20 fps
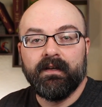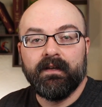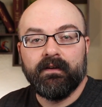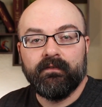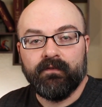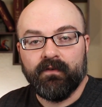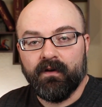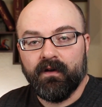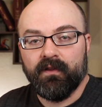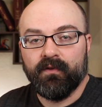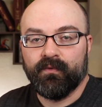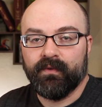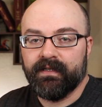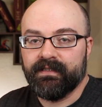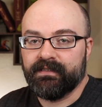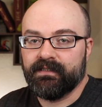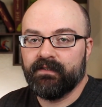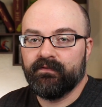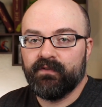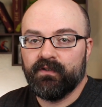For all the
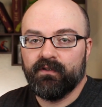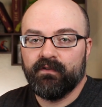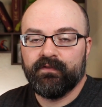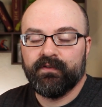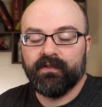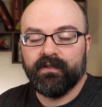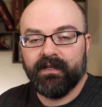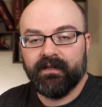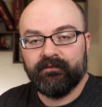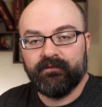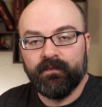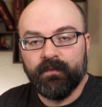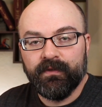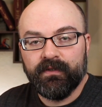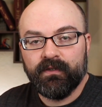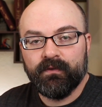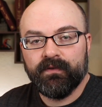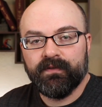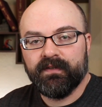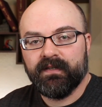rest of you, if you're not
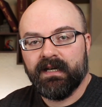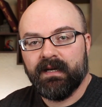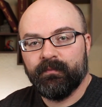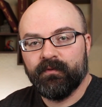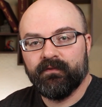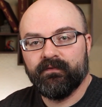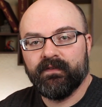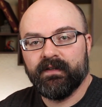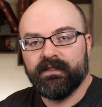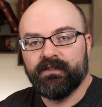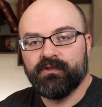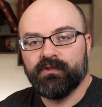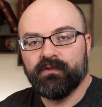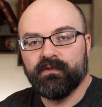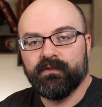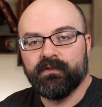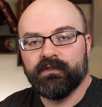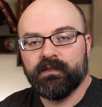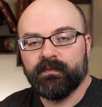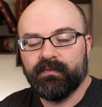familiar with Topper Fine
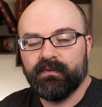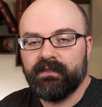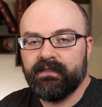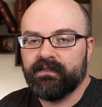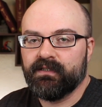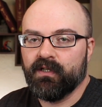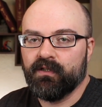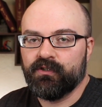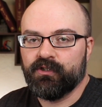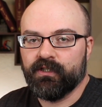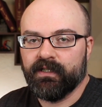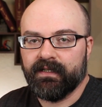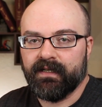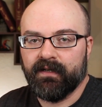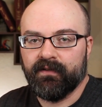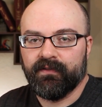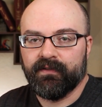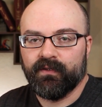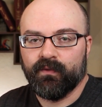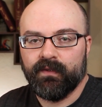Jewelers, please go check
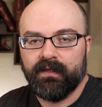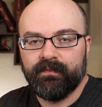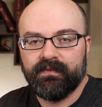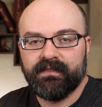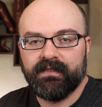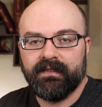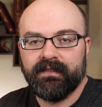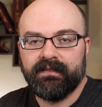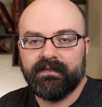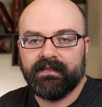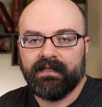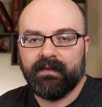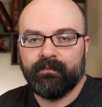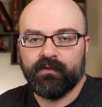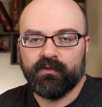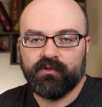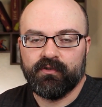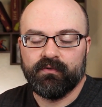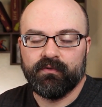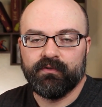out their website,
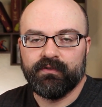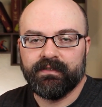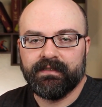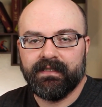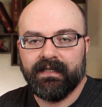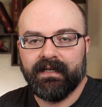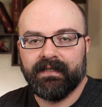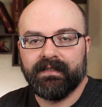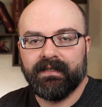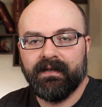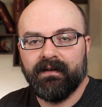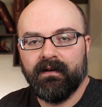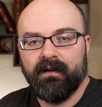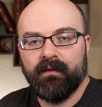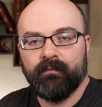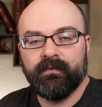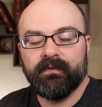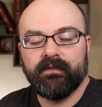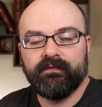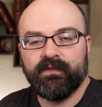topper jewelers dot
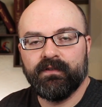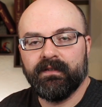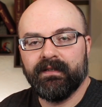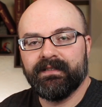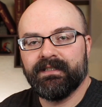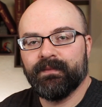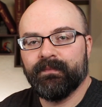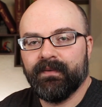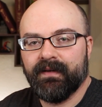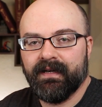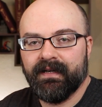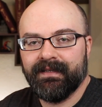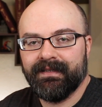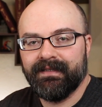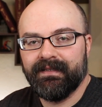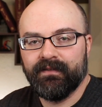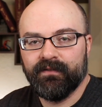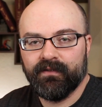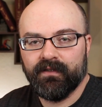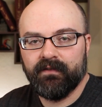com, if you'd like to buy
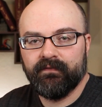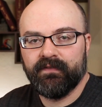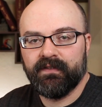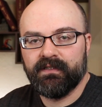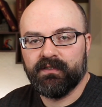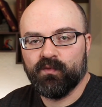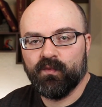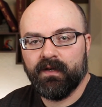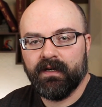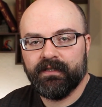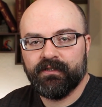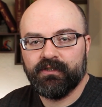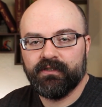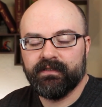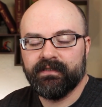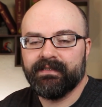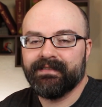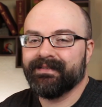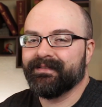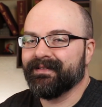either of these
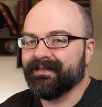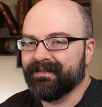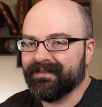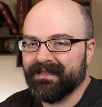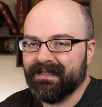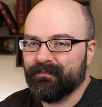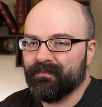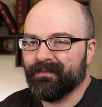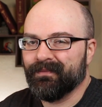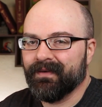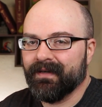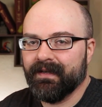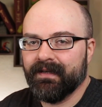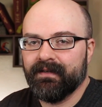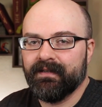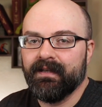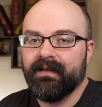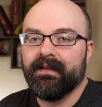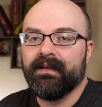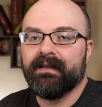watches. And keep in
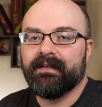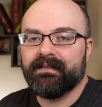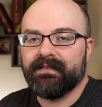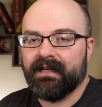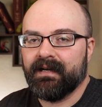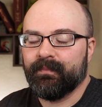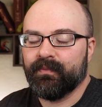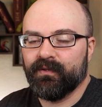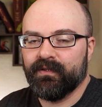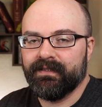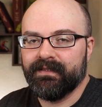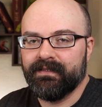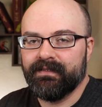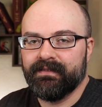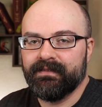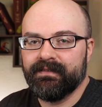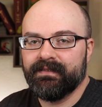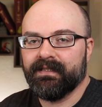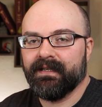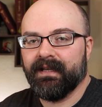mind, Topper
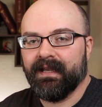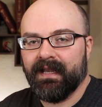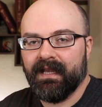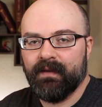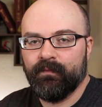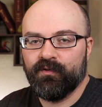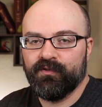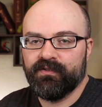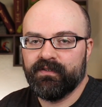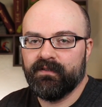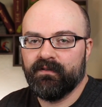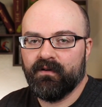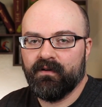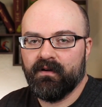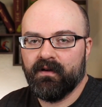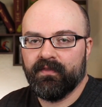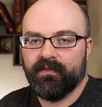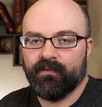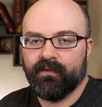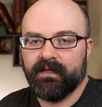is a Hamilton
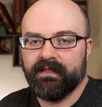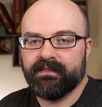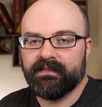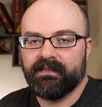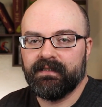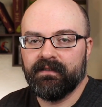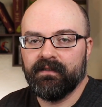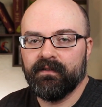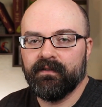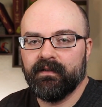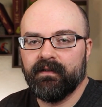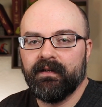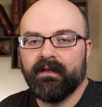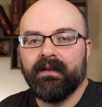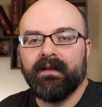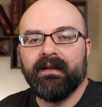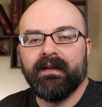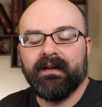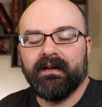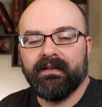authorized dealer.
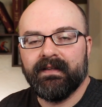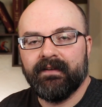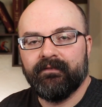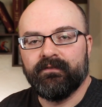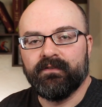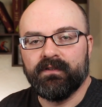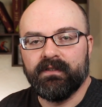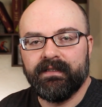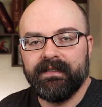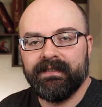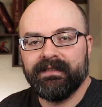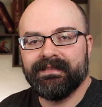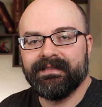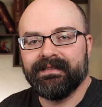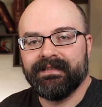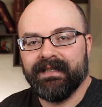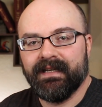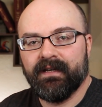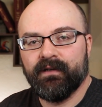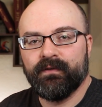I'll have links
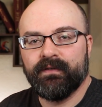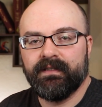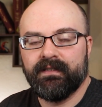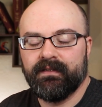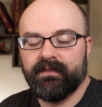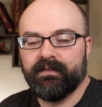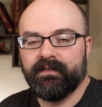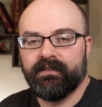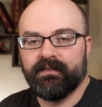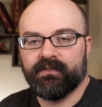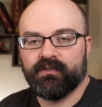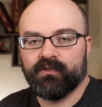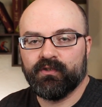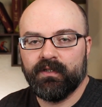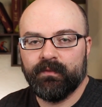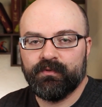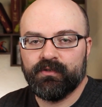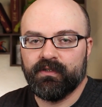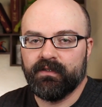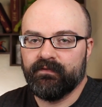down in the
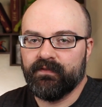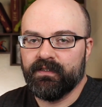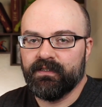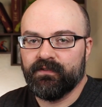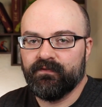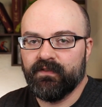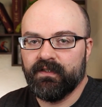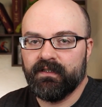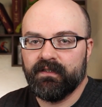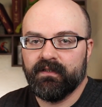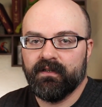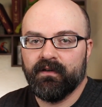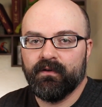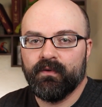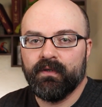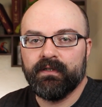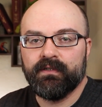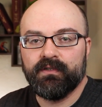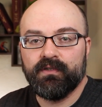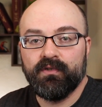description of this
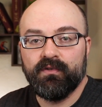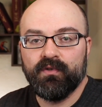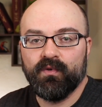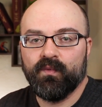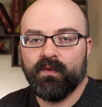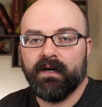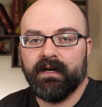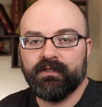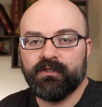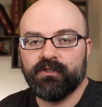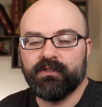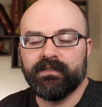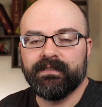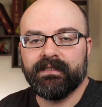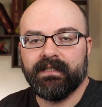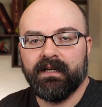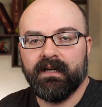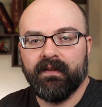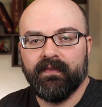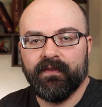video to the
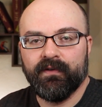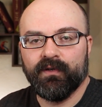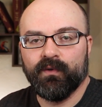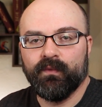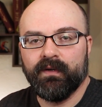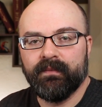watches on their